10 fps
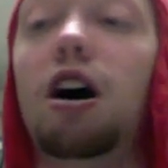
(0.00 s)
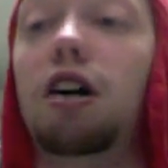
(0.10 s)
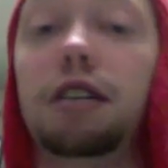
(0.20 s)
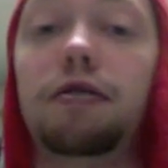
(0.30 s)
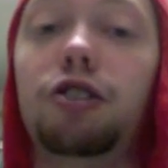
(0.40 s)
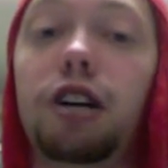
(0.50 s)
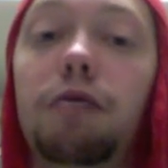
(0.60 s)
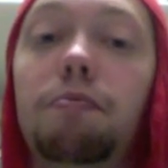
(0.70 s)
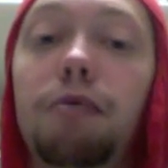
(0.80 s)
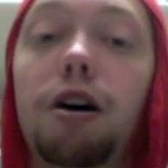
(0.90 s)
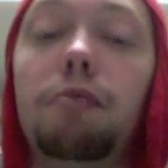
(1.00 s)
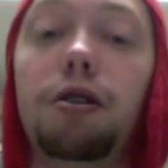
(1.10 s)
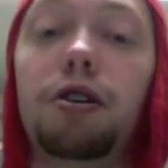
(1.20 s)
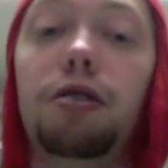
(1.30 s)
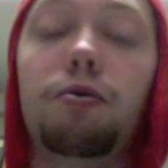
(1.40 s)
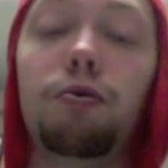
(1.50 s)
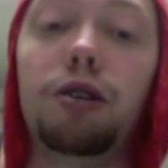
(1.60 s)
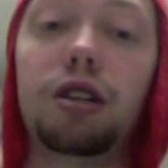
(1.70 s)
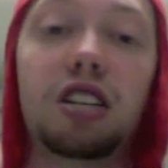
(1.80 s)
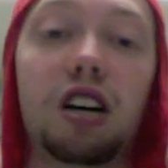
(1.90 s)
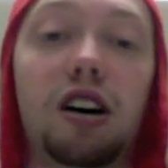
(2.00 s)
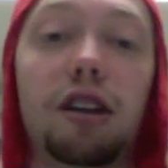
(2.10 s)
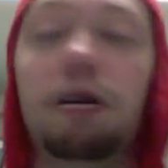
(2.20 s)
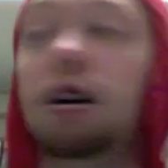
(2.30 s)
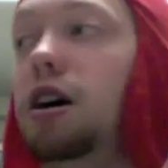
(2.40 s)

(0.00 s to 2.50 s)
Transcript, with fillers: I'll definitely try to get them uploaded within time,